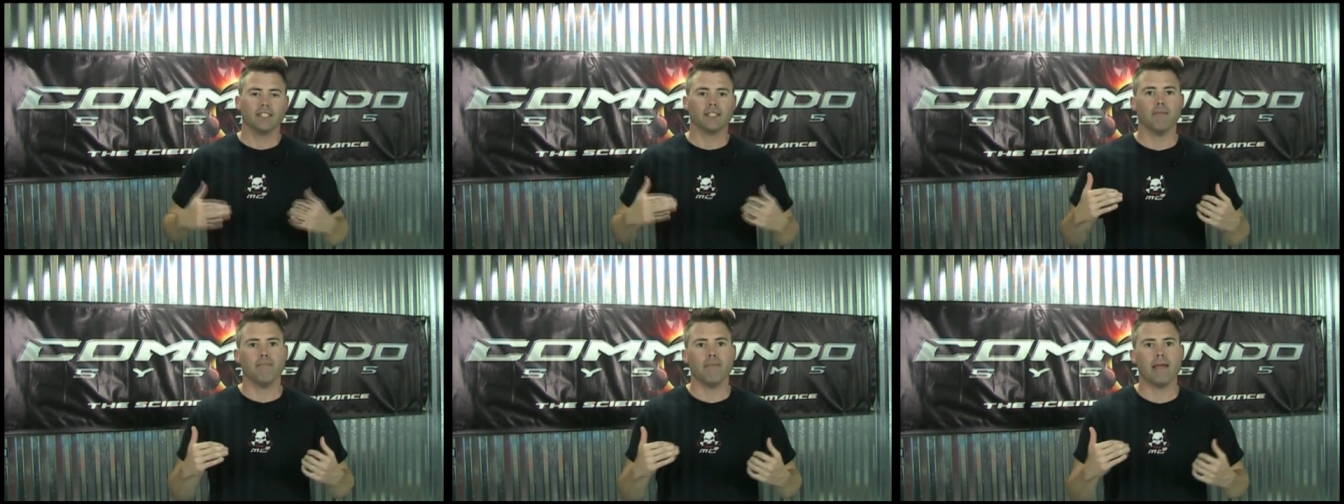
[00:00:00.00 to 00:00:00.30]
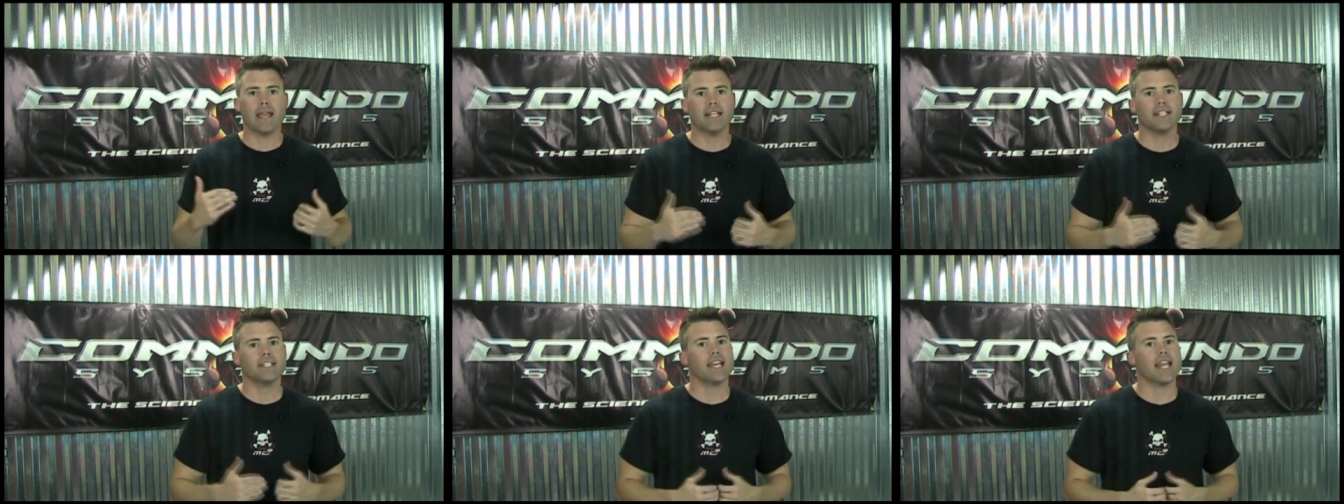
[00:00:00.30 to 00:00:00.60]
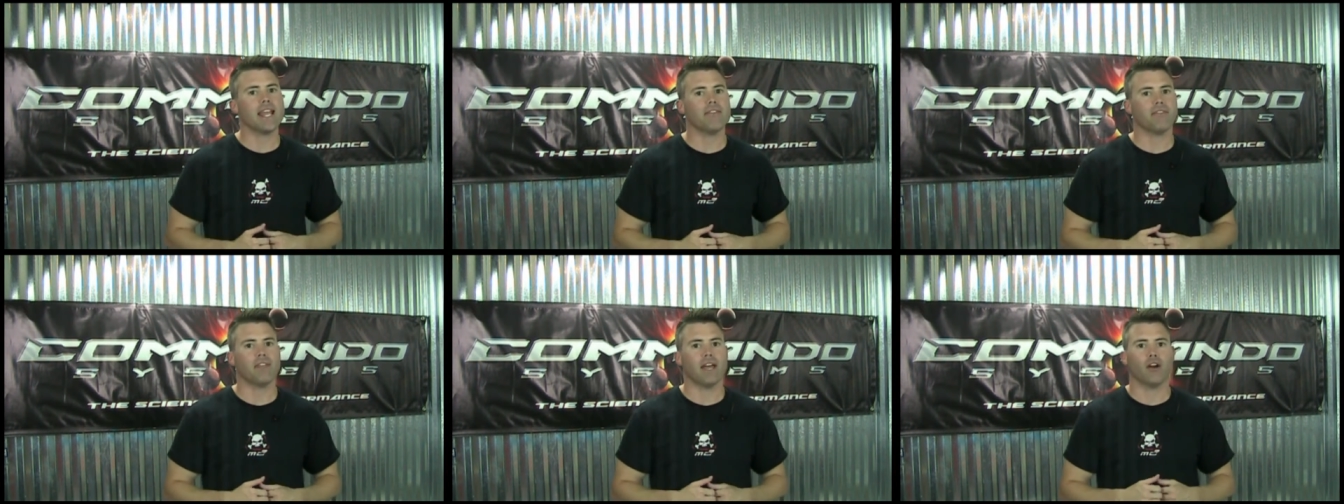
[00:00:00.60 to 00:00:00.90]
to
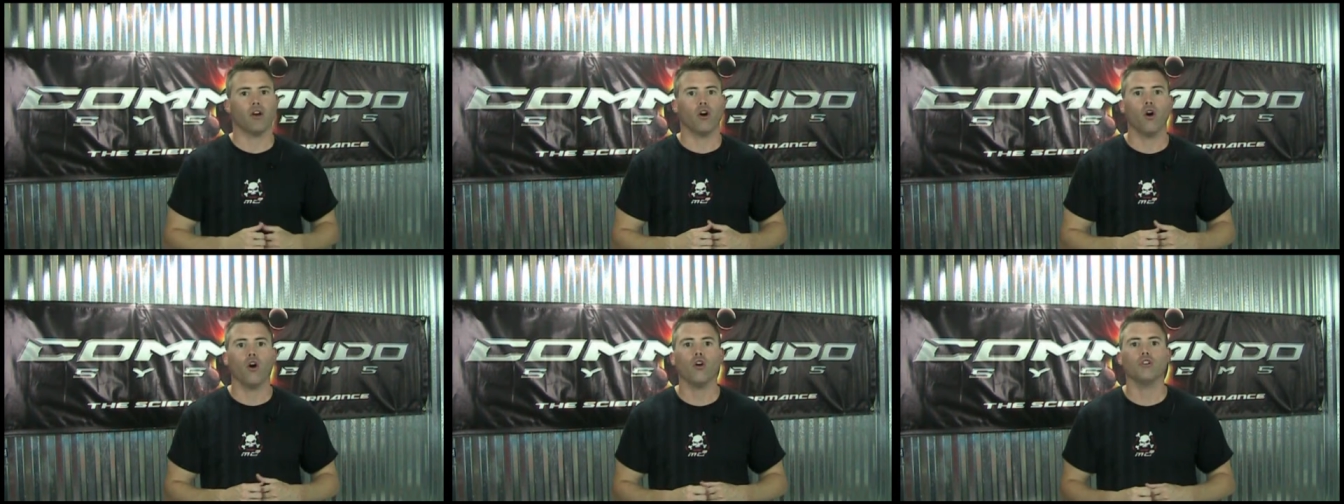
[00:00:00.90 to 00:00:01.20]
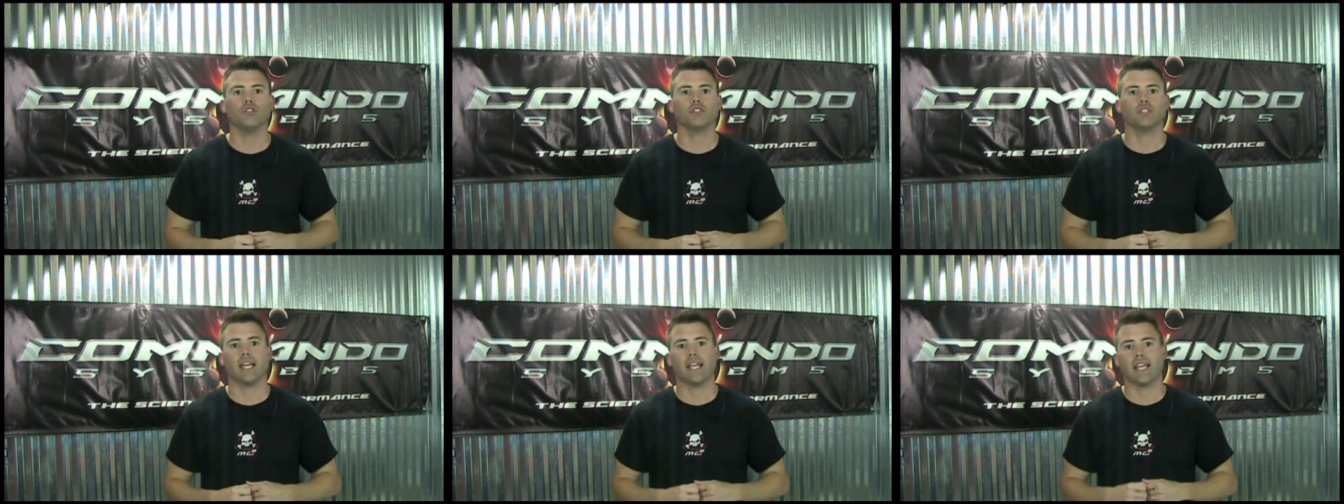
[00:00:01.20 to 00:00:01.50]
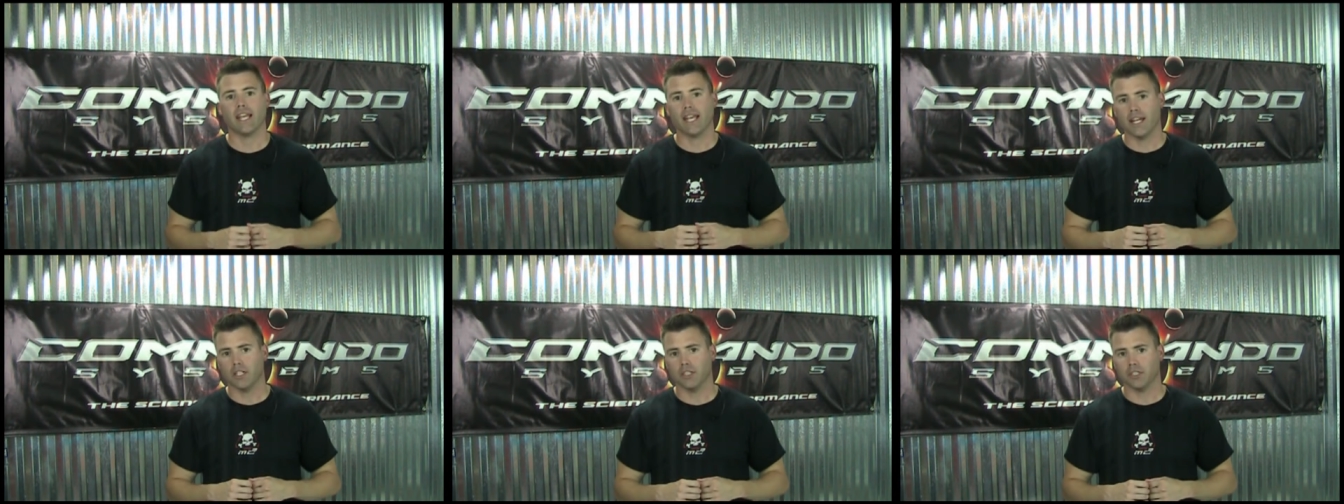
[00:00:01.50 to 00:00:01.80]
maintain that
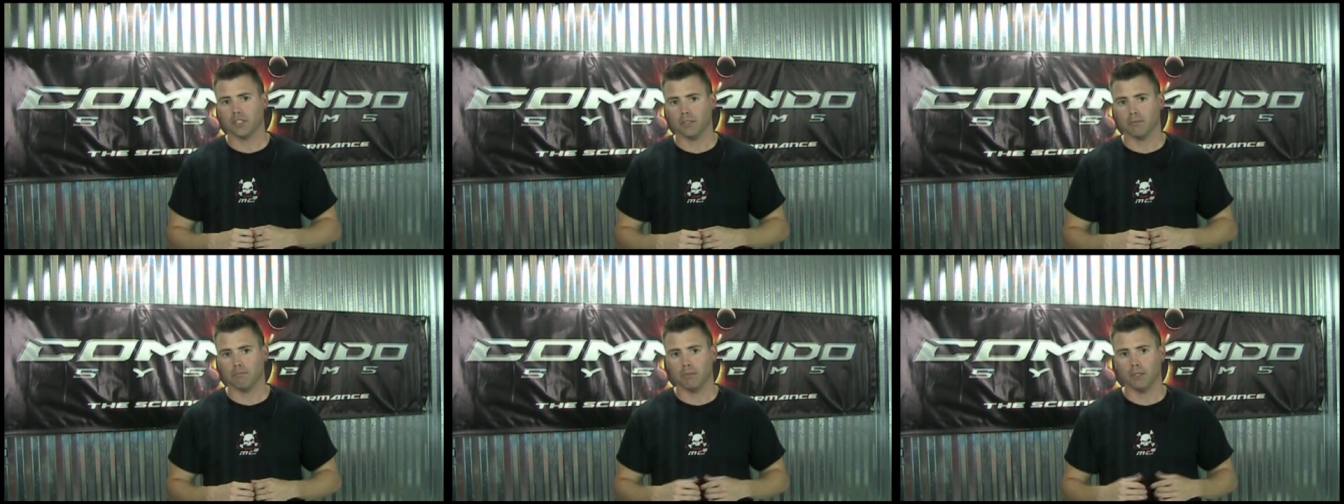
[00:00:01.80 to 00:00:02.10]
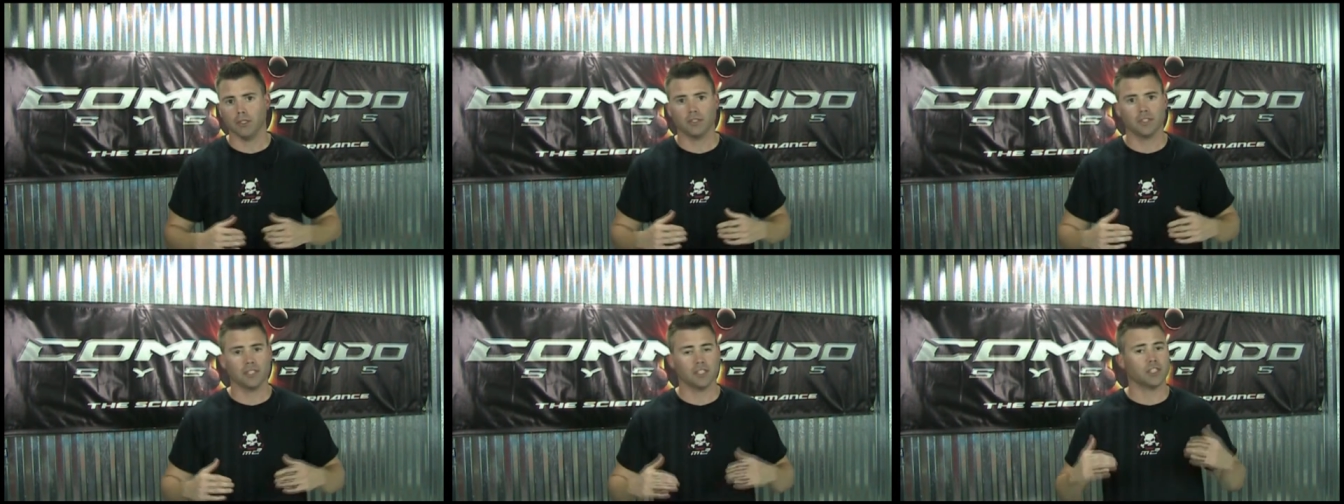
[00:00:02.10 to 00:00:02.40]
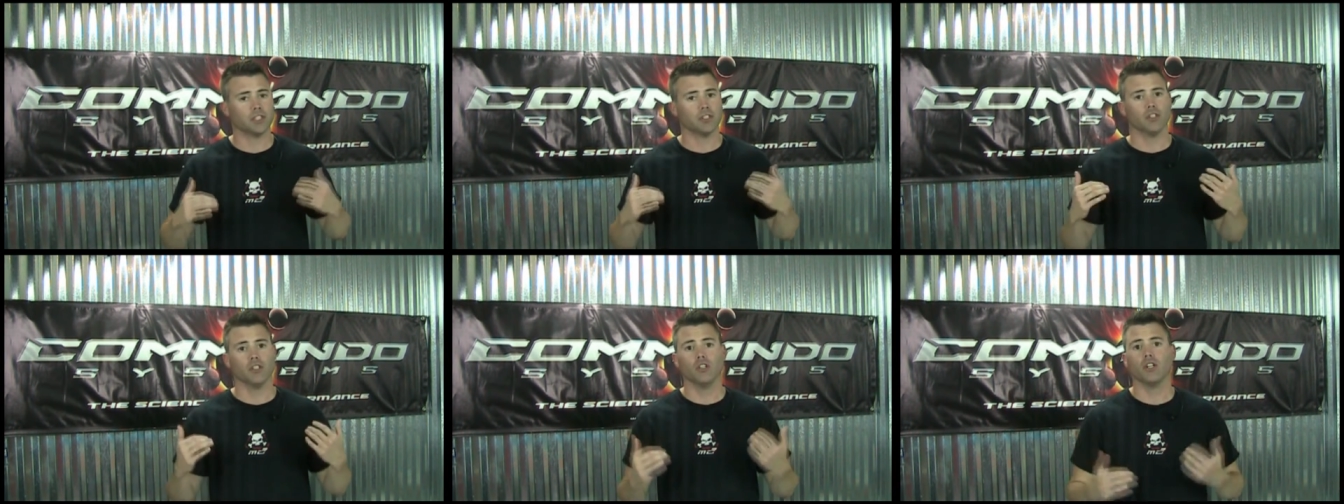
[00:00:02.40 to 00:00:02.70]
all-day energy boost that
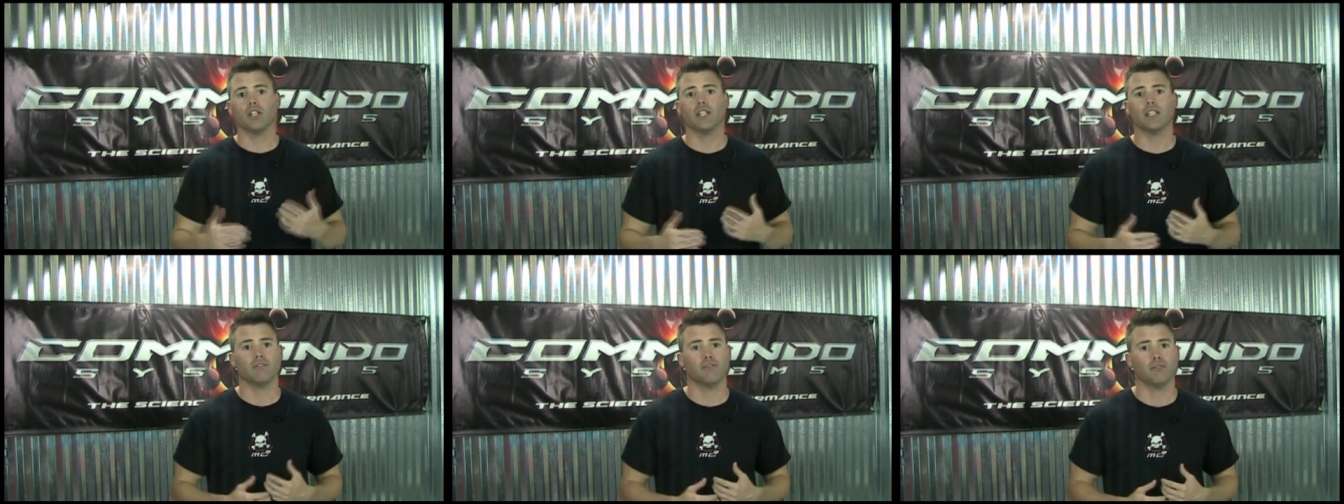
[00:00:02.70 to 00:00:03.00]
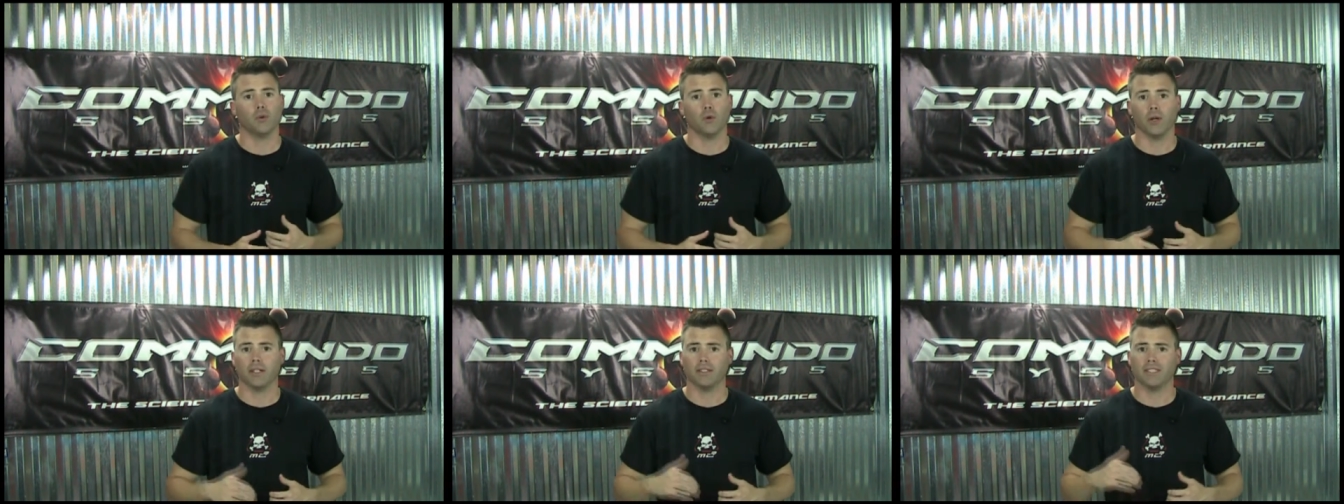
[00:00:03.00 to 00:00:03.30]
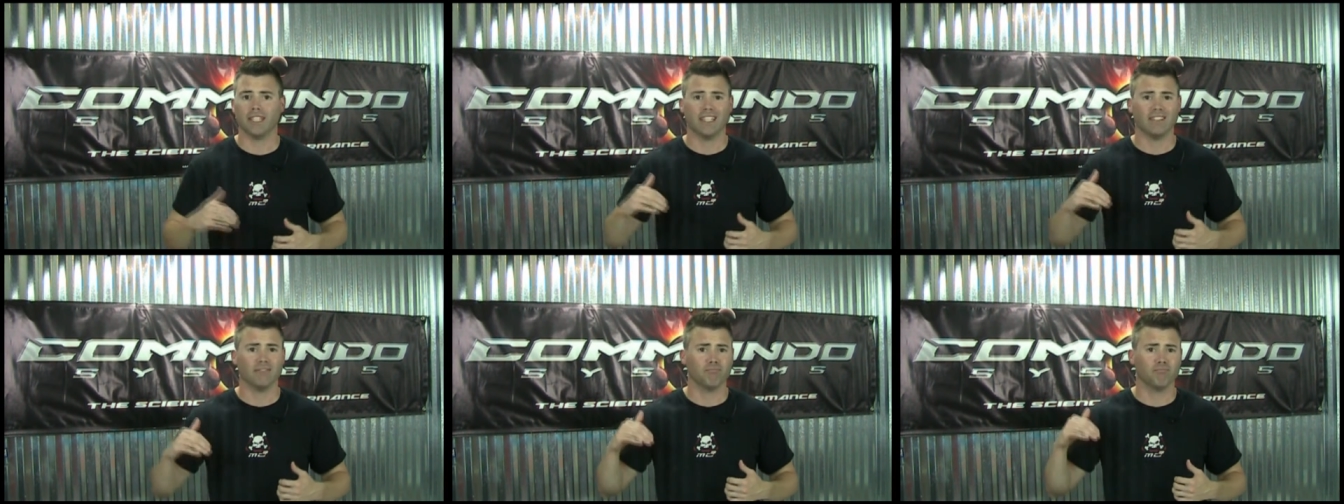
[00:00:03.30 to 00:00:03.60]
you're looking for
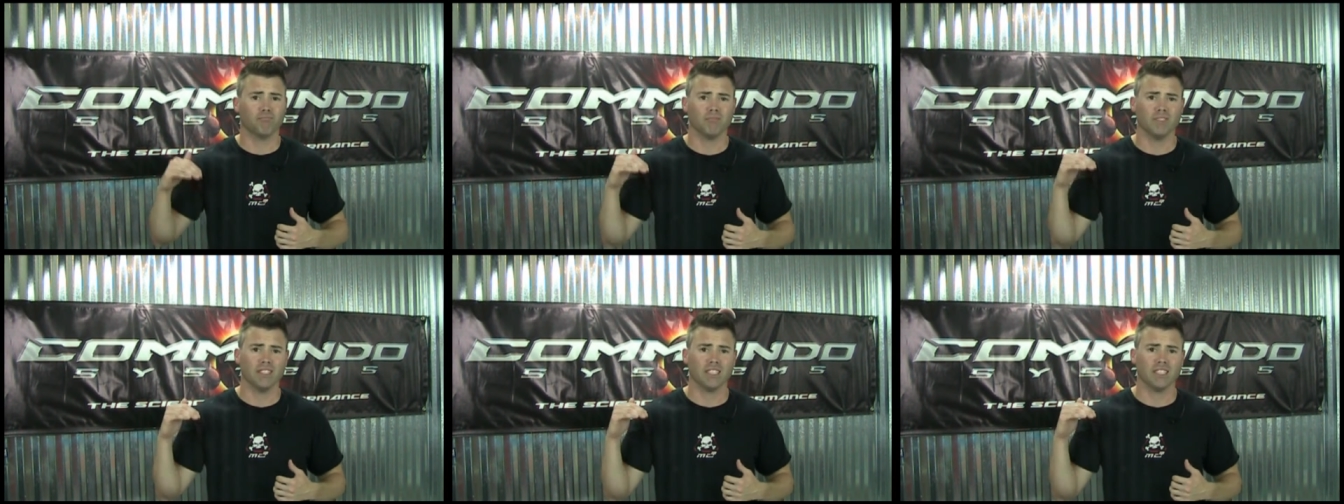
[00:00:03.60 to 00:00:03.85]
in